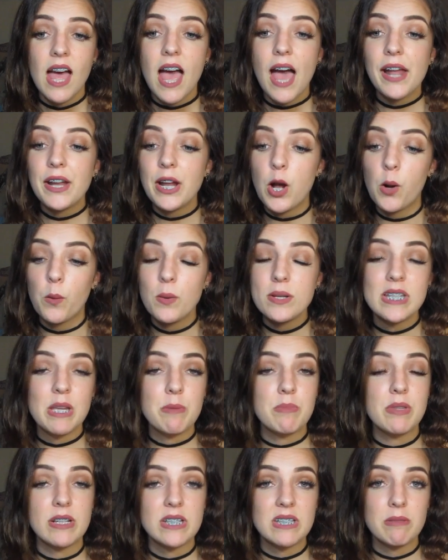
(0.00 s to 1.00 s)
and I always
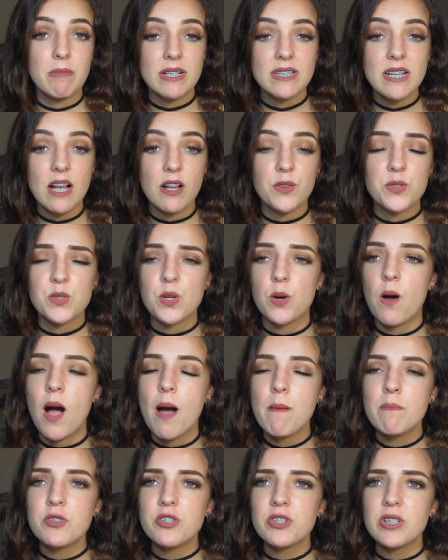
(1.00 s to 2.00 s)
keep things to myself, so
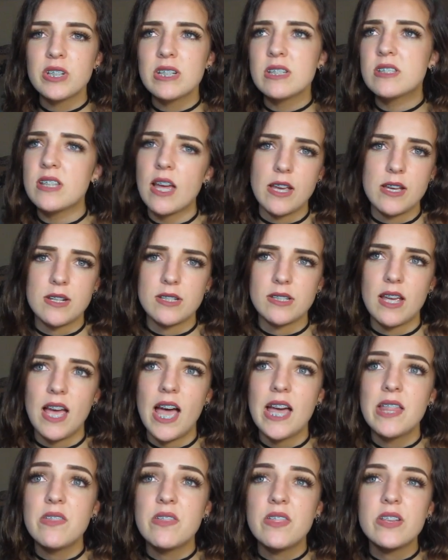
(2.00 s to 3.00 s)
I'm just gonna say it.
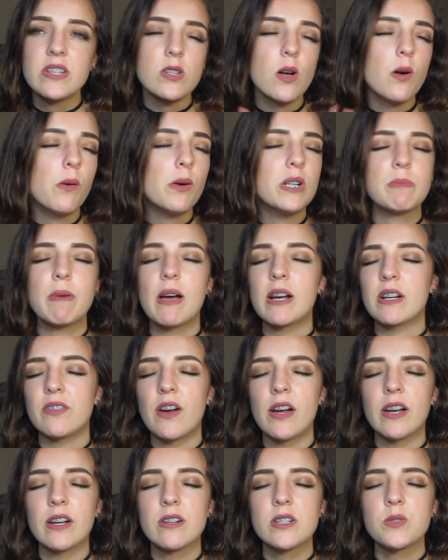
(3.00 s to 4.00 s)
And this always
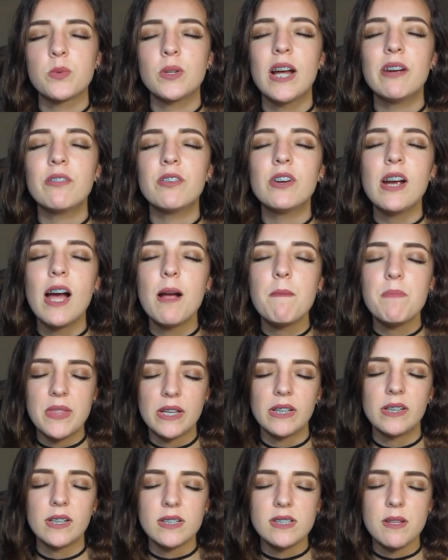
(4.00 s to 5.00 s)
backfires. Whenever I'm
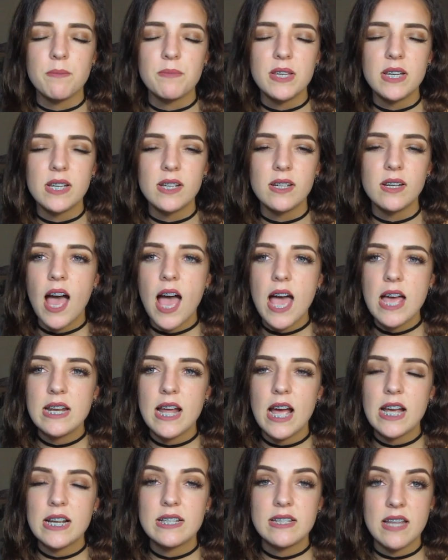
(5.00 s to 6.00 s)
thinking something and
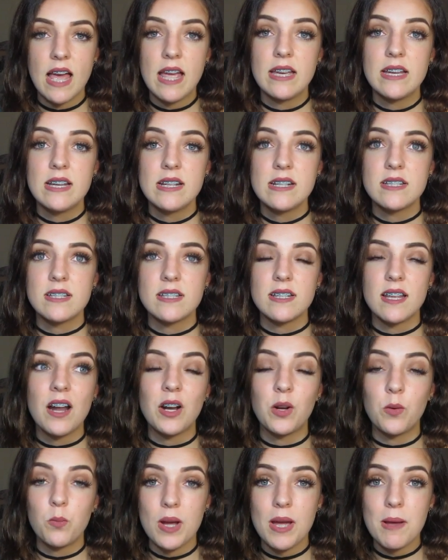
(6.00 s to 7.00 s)
I say it on
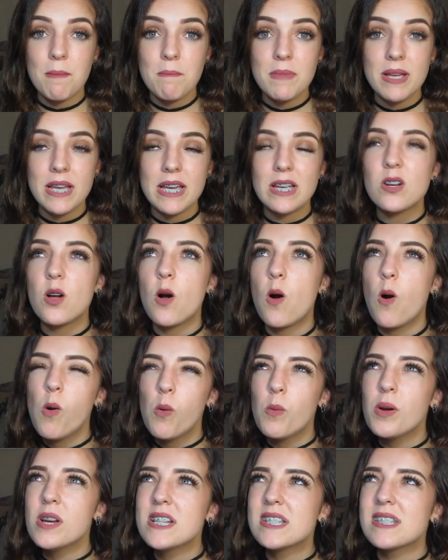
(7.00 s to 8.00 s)
a whim, it
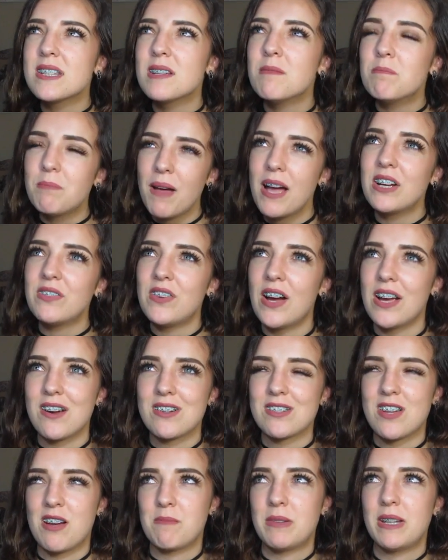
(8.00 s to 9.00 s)
always
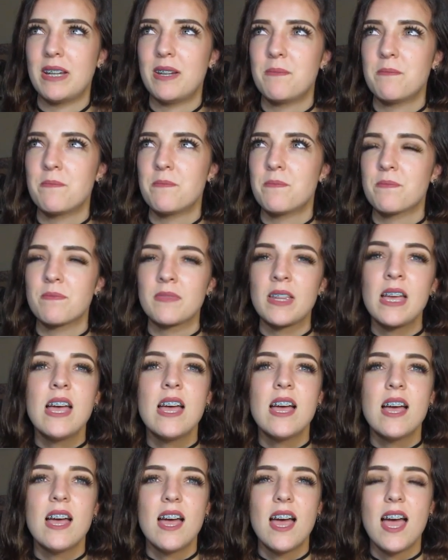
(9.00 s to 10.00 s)
backfires on me.
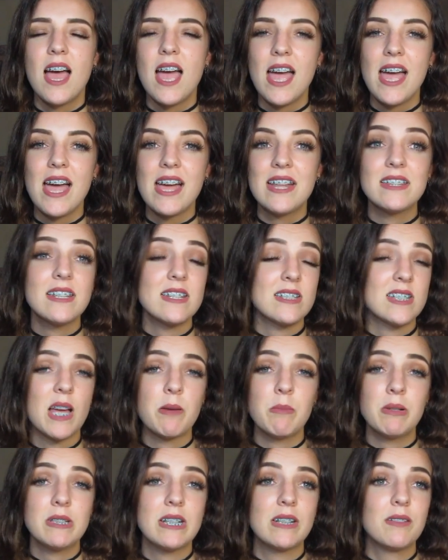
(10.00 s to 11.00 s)
And this
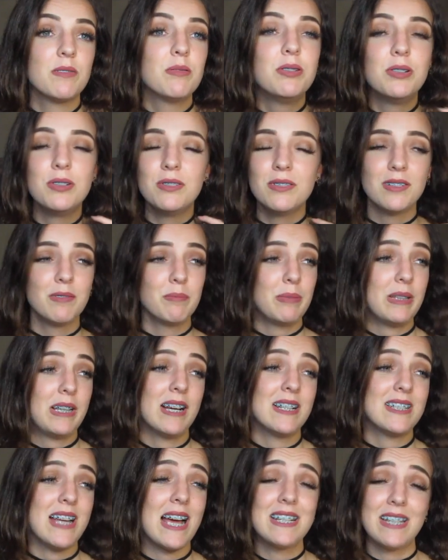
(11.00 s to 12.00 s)
time it did,
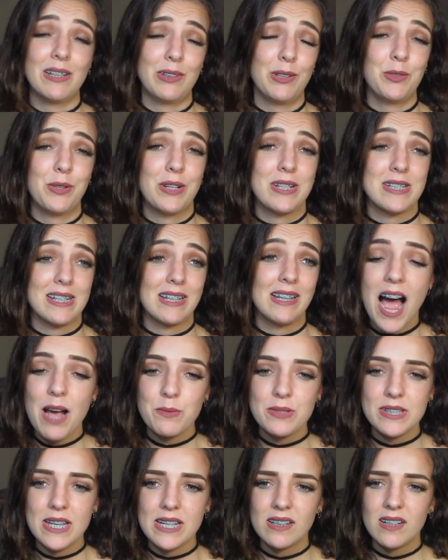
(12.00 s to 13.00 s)
because I sounded crazy. I
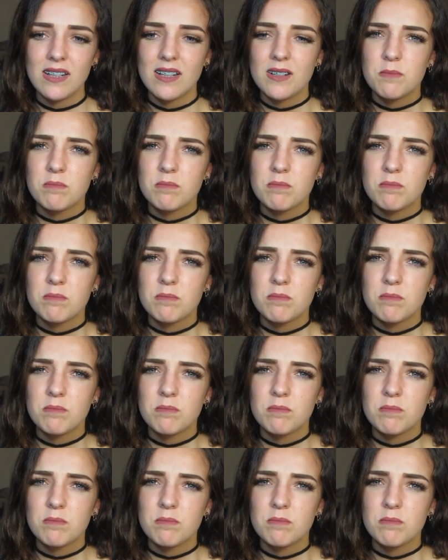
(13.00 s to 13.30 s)
was like,